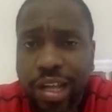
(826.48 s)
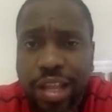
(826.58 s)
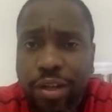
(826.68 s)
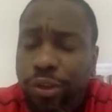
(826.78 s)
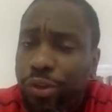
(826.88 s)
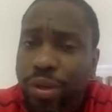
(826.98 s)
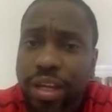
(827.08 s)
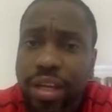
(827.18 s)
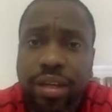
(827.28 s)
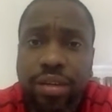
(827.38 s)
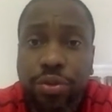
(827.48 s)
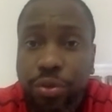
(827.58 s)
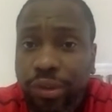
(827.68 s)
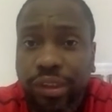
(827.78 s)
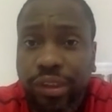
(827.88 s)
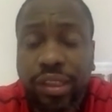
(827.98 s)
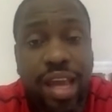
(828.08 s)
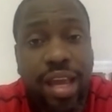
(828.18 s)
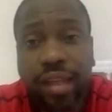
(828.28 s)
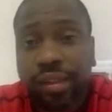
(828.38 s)
they usually use it
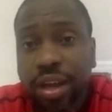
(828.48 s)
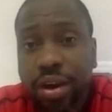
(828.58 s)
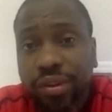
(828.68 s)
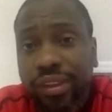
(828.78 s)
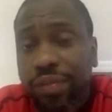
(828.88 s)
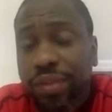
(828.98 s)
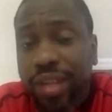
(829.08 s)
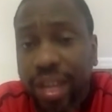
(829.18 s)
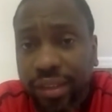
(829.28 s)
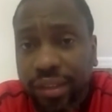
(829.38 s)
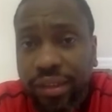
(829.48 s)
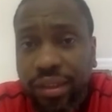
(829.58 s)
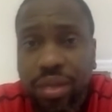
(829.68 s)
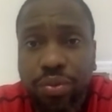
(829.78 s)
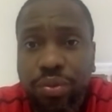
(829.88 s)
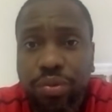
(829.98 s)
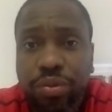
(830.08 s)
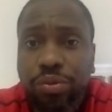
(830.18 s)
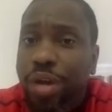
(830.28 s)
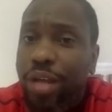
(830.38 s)
against their own civilians. Now,
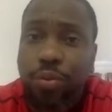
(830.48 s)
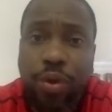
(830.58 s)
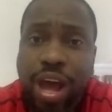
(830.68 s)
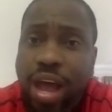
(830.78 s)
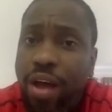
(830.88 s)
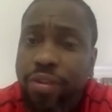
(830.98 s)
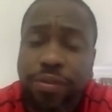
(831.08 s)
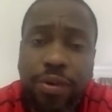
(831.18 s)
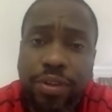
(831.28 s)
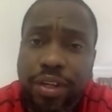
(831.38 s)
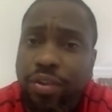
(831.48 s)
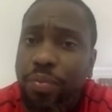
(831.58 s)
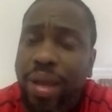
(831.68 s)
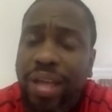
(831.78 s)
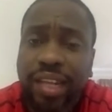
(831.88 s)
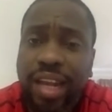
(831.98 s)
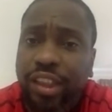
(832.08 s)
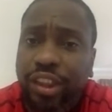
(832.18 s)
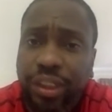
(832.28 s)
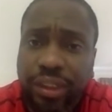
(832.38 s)
look at what unfolded in the past
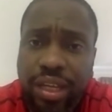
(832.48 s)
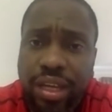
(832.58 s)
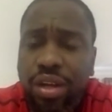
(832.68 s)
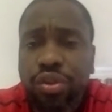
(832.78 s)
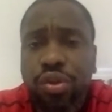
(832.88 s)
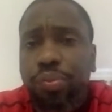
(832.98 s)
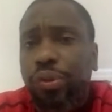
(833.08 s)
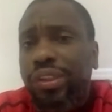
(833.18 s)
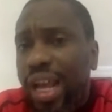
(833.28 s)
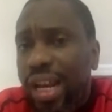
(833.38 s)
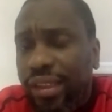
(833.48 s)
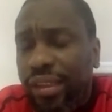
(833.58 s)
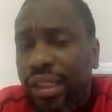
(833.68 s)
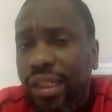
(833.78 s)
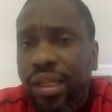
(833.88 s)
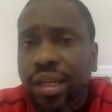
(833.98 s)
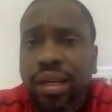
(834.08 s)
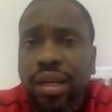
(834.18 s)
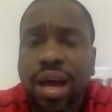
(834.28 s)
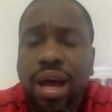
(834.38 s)
elections, the brutality
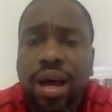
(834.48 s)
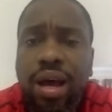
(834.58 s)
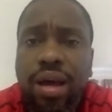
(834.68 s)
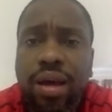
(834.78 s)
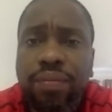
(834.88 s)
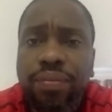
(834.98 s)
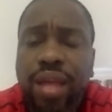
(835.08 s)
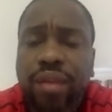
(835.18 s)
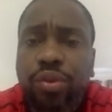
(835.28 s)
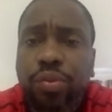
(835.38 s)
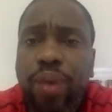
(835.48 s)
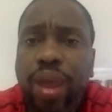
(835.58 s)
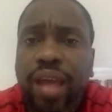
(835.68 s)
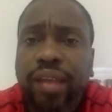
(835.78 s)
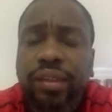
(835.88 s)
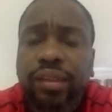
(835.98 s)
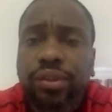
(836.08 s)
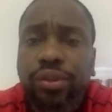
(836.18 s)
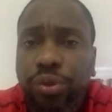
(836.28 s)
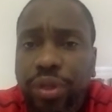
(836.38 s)
um, that took place
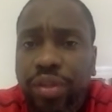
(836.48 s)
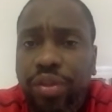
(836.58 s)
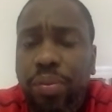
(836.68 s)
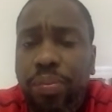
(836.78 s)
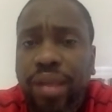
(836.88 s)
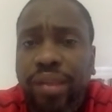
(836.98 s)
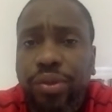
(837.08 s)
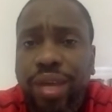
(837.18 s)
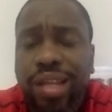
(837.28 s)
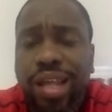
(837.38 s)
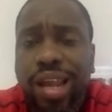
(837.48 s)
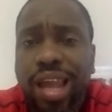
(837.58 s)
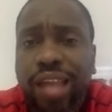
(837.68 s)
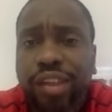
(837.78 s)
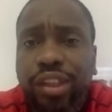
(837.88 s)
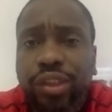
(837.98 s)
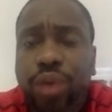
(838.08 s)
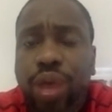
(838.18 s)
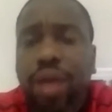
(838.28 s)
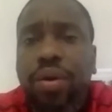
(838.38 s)
during the past Ugandan elections,
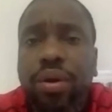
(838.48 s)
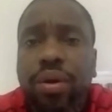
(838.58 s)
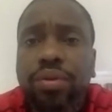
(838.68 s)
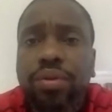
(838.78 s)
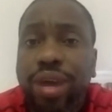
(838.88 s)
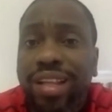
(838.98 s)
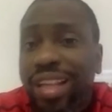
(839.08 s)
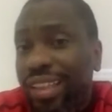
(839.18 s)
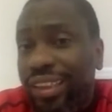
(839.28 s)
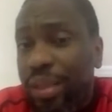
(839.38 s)
where Ugandans